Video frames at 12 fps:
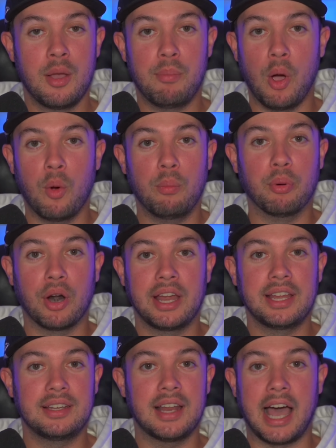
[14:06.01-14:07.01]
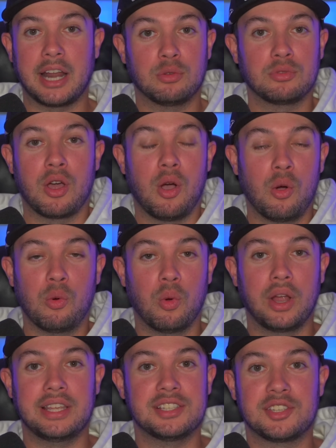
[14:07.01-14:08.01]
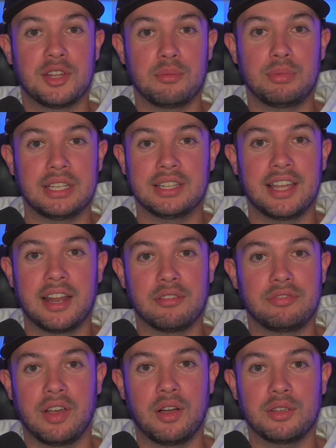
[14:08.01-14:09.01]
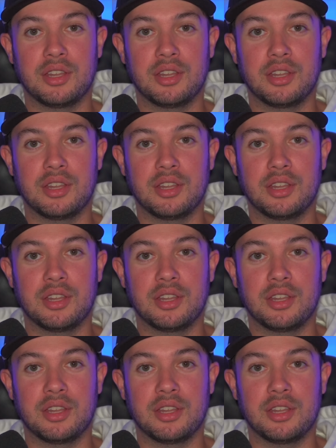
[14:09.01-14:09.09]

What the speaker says: Bo Braid, I don't know what he's going to be in the NFL.